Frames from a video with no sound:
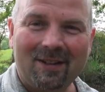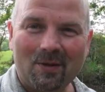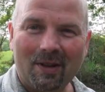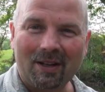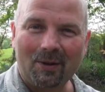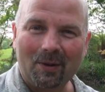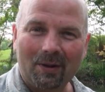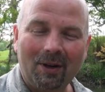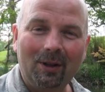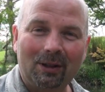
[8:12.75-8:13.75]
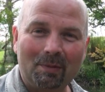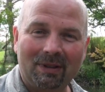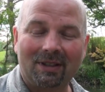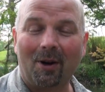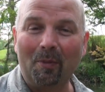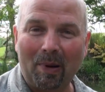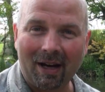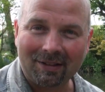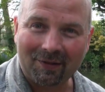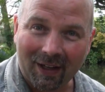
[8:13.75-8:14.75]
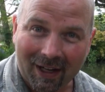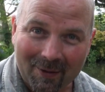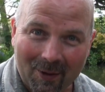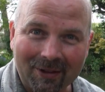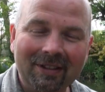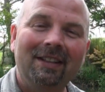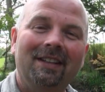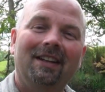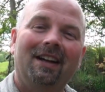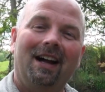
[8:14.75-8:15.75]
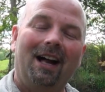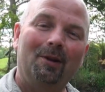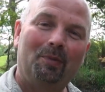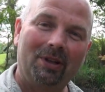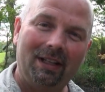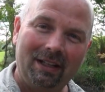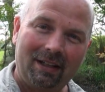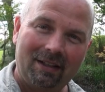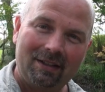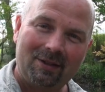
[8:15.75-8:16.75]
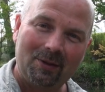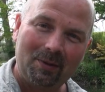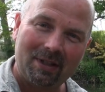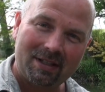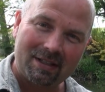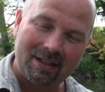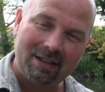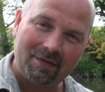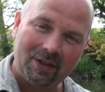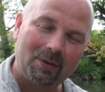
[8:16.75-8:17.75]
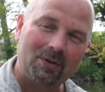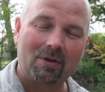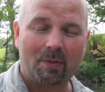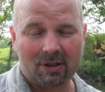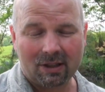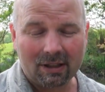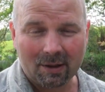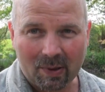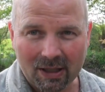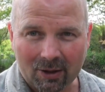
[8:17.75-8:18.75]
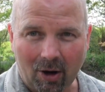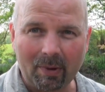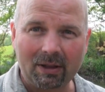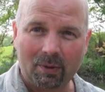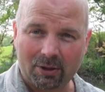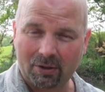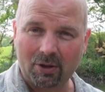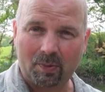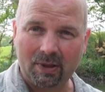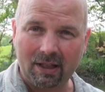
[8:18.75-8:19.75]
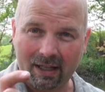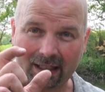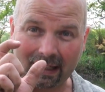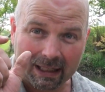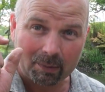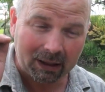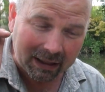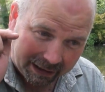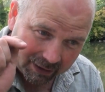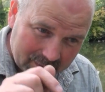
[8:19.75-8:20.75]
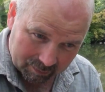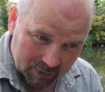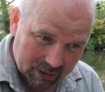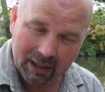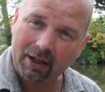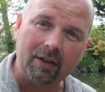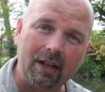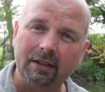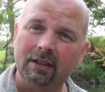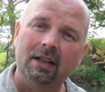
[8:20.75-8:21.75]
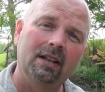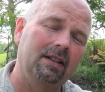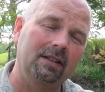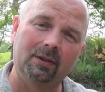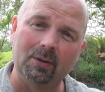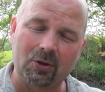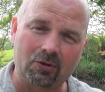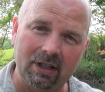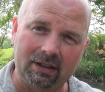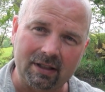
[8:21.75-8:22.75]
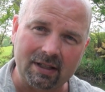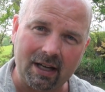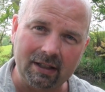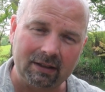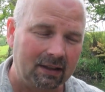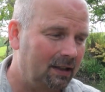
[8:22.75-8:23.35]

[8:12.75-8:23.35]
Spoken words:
So there you go, the ultimate compact fly rod. I'll put a link to this in the video description and in the pinned comment, which will just be a clickable link. Just click on that, you'll go straight to the site.